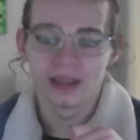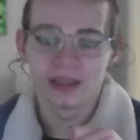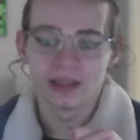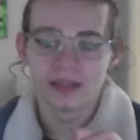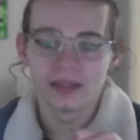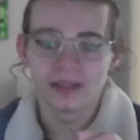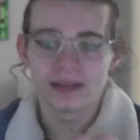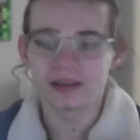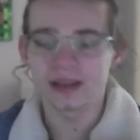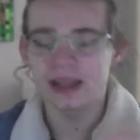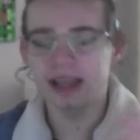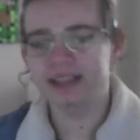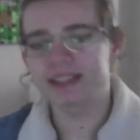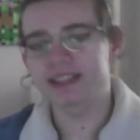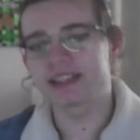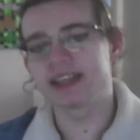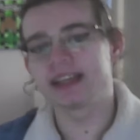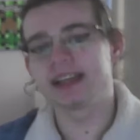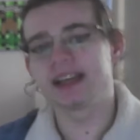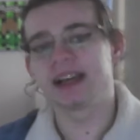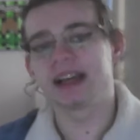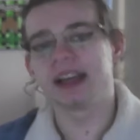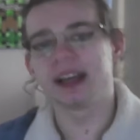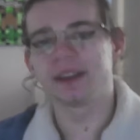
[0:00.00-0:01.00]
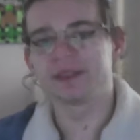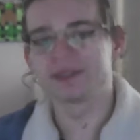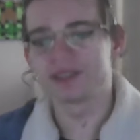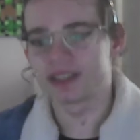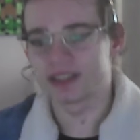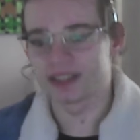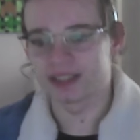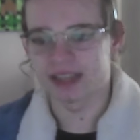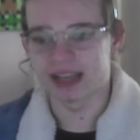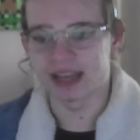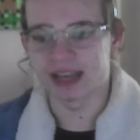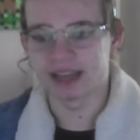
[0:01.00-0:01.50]
The last thing I have to
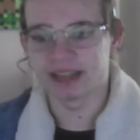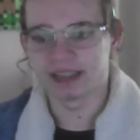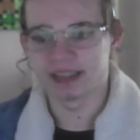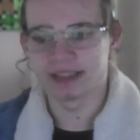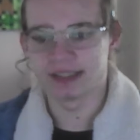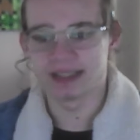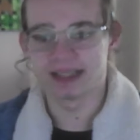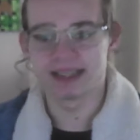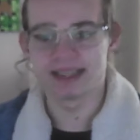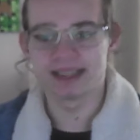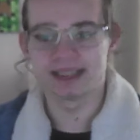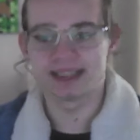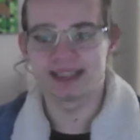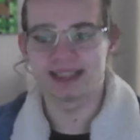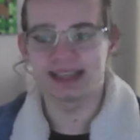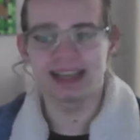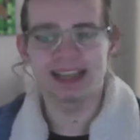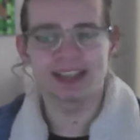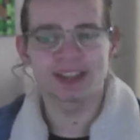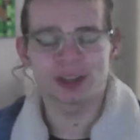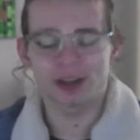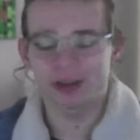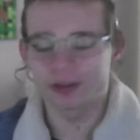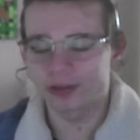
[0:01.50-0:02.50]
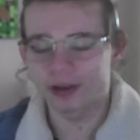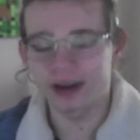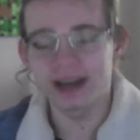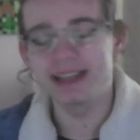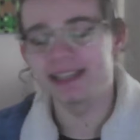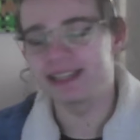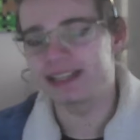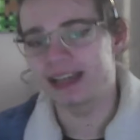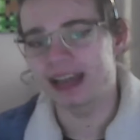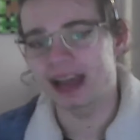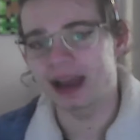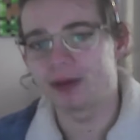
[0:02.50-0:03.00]
say is, it's
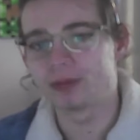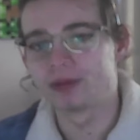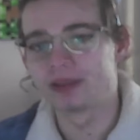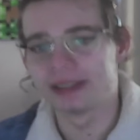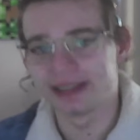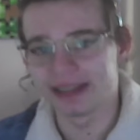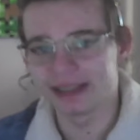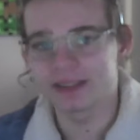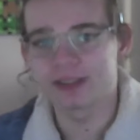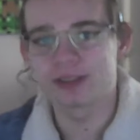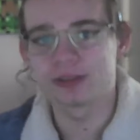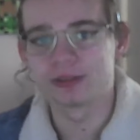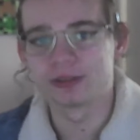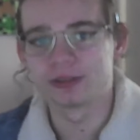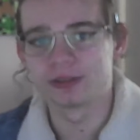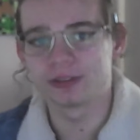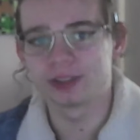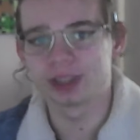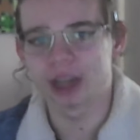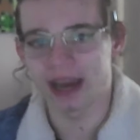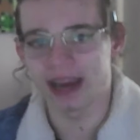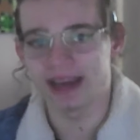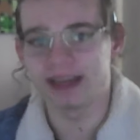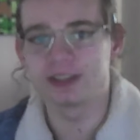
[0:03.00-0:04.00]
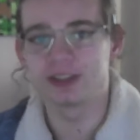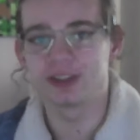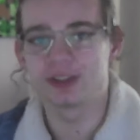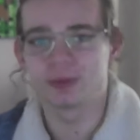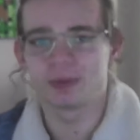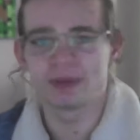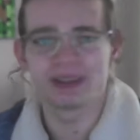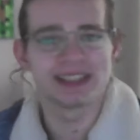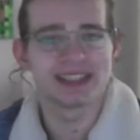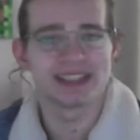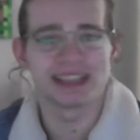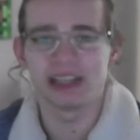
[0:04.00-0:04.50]
crazy how little change
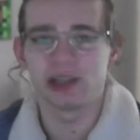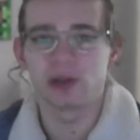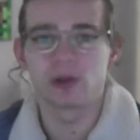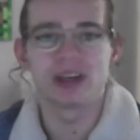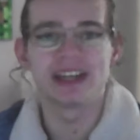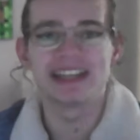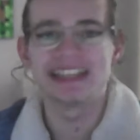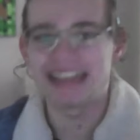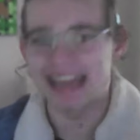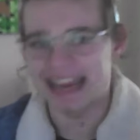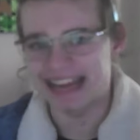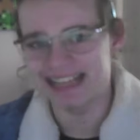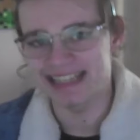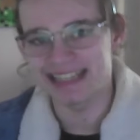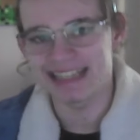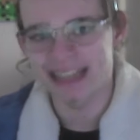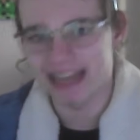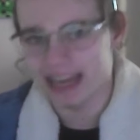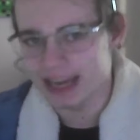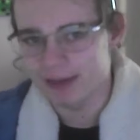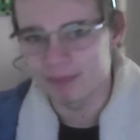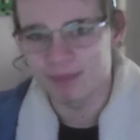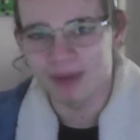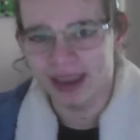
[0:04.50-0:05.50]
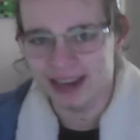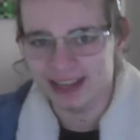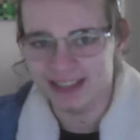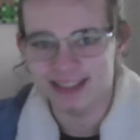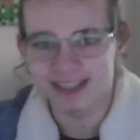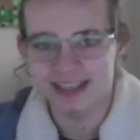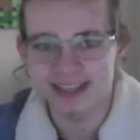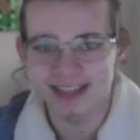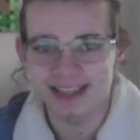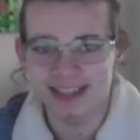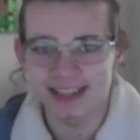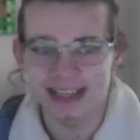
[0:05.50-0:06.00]
we see on a day-to-day
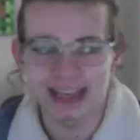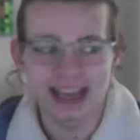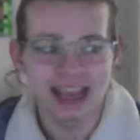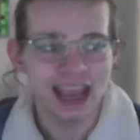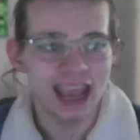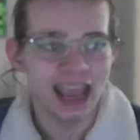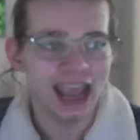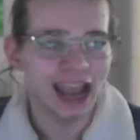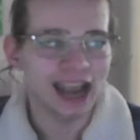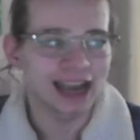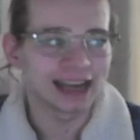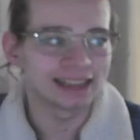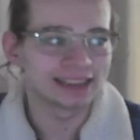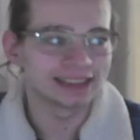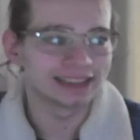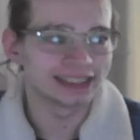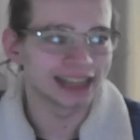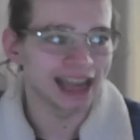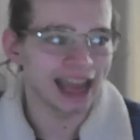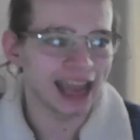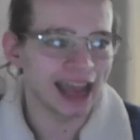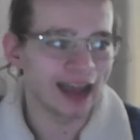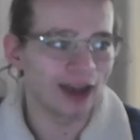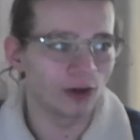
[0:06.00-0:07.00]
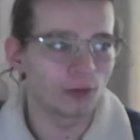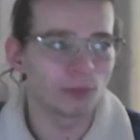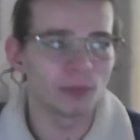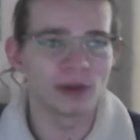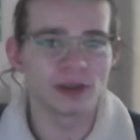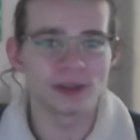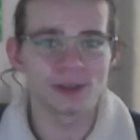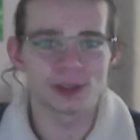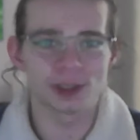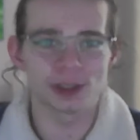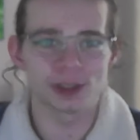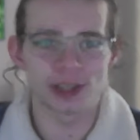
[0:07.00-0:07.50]
basis, and how
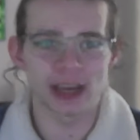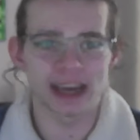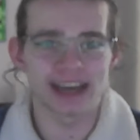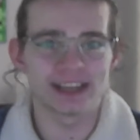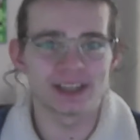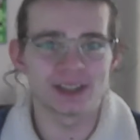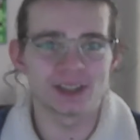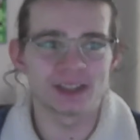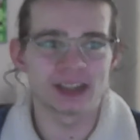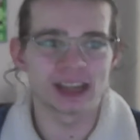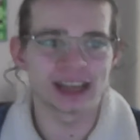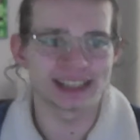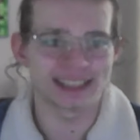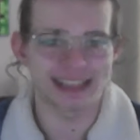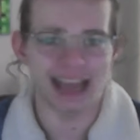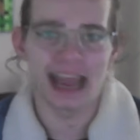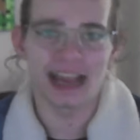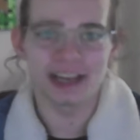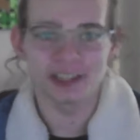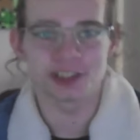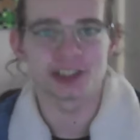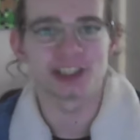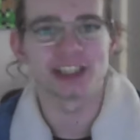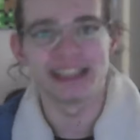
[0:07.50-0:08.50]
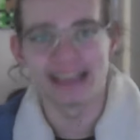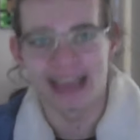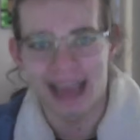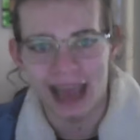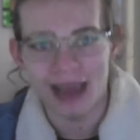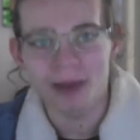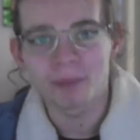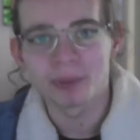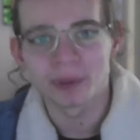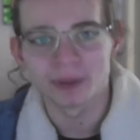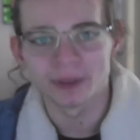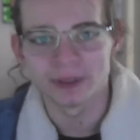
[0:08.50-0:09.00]
much change has actually
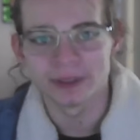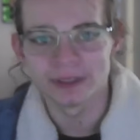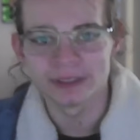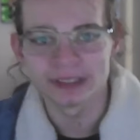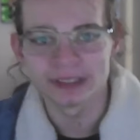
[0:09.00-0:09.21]
happened.